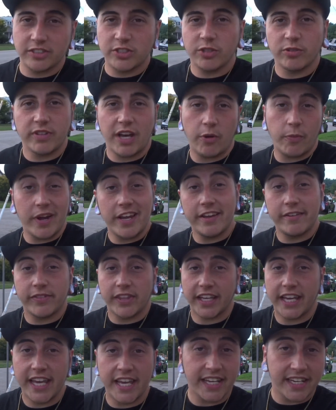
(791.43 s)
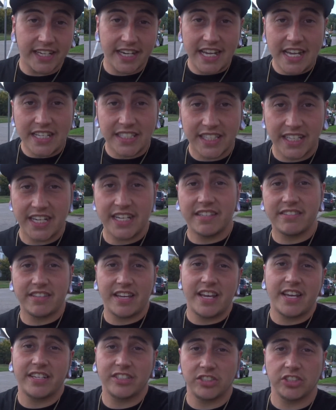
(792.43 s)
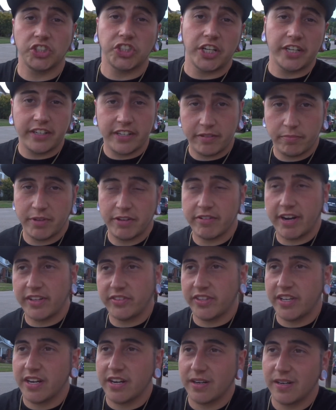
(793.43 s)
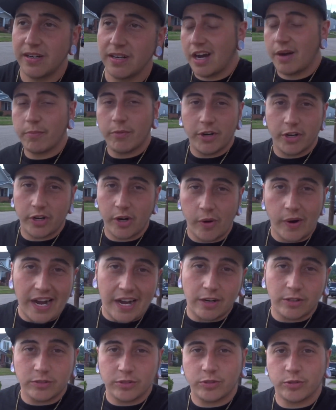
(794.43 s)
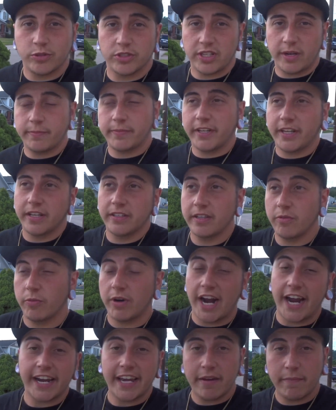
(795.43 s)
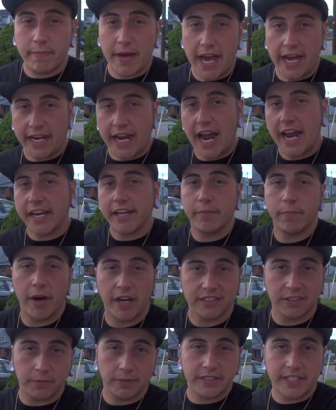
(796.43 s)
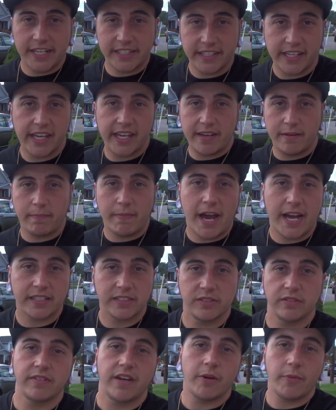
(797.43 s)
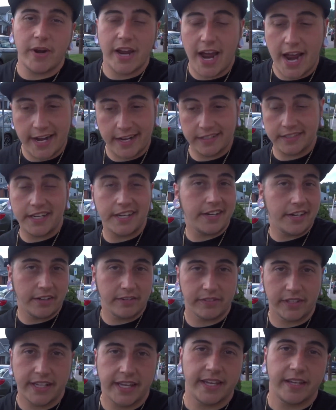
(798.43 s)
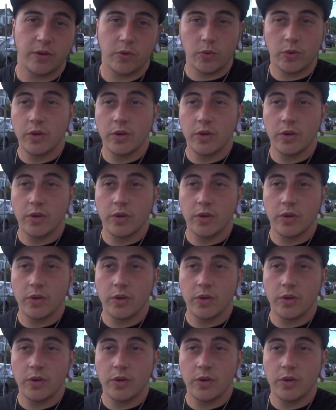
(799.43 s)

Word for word: so that way if the kitten needs anything, Jen could be right there. I'm gonna go out, do something, and then when I get back, I could possibly take the kitten back so that way I could take care of the kitten.